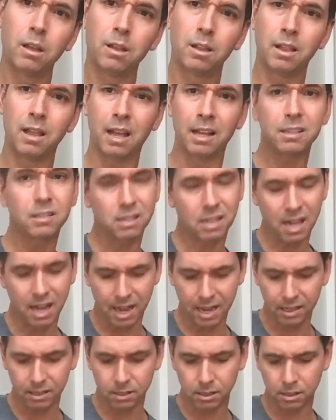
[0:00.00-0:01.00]
That's
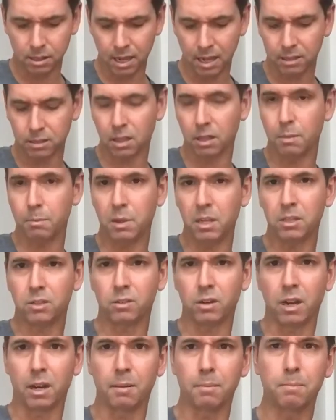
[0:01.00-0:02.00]
nice. That's on the B
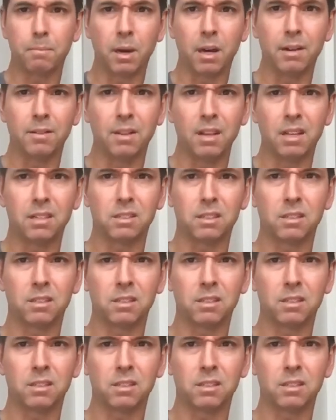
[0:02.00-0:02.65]
string, but that's